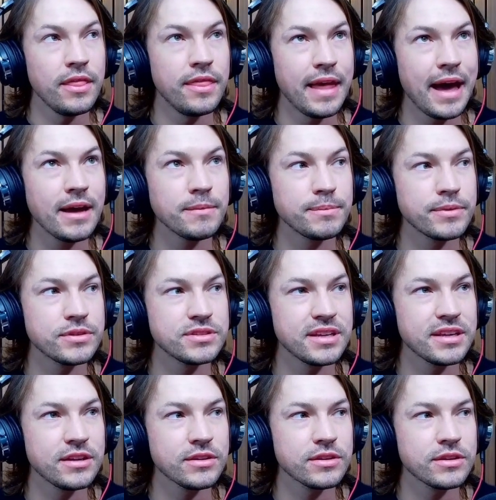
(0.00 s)
That
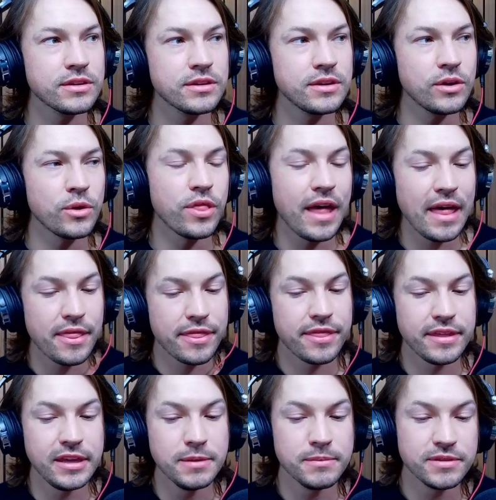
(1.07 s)
particular or that
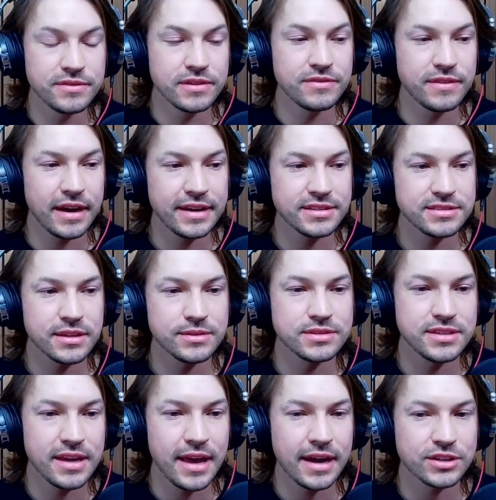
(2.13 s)
theme of advice, I would
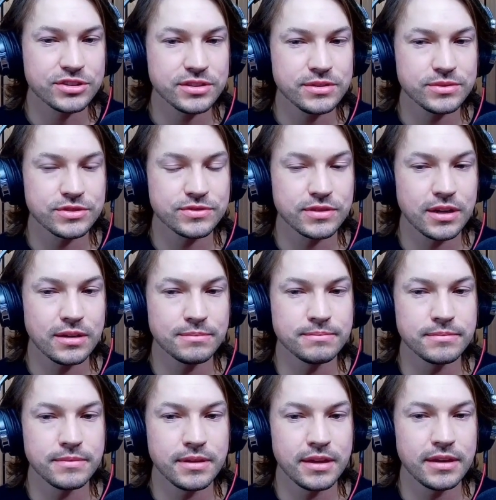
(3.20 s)
say actually was
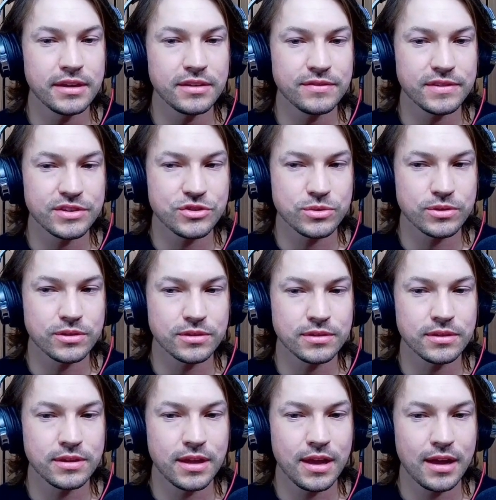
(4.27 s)
from an
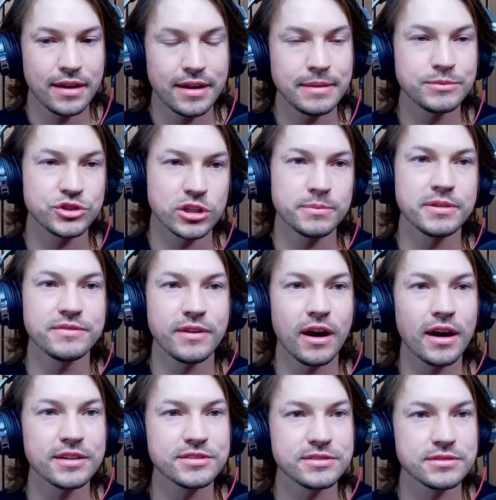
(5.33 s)
individual named Jeremy
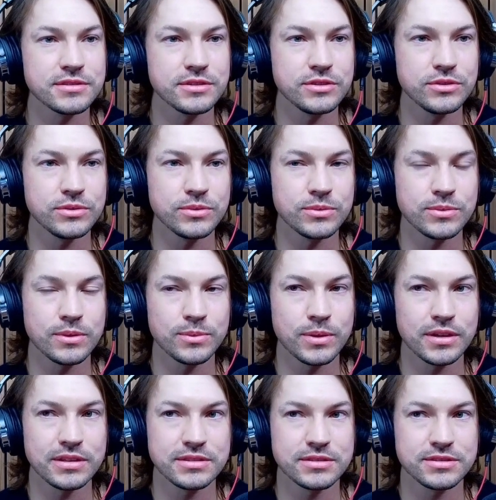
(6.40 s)
Voss, who
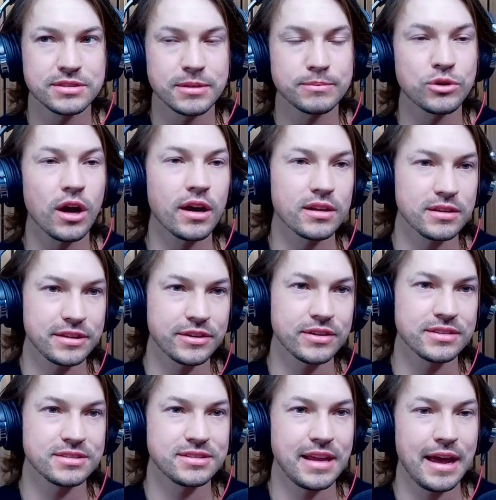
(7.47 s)
was a product leader
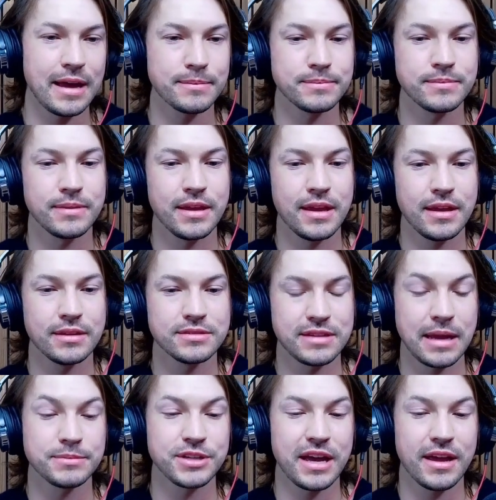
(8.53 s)
at
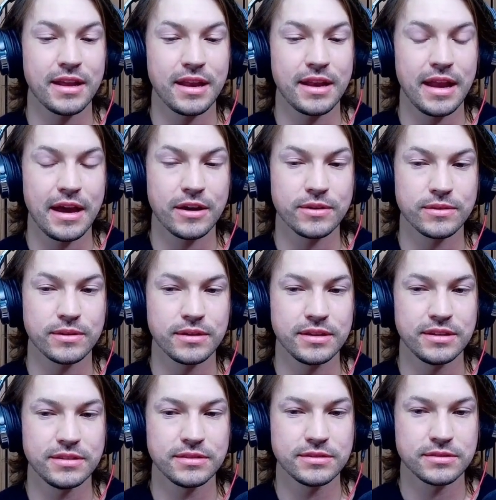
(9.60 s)
Snapchat, and now
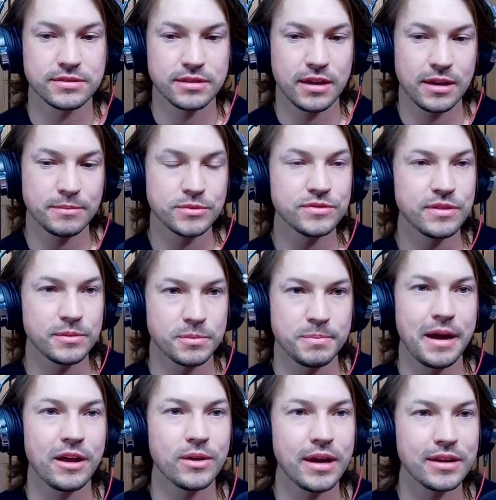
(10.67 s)
he's moved up to
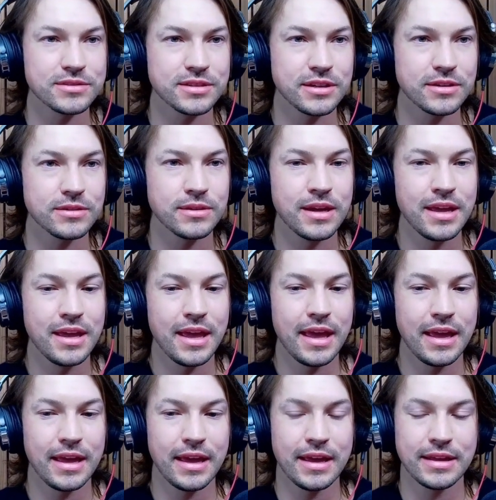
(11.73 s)
Palo Alto.
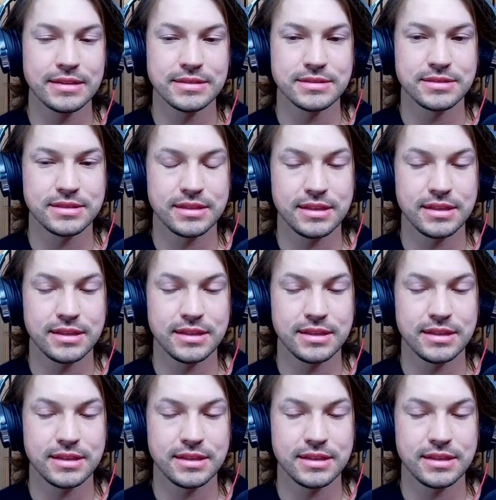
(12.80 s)
And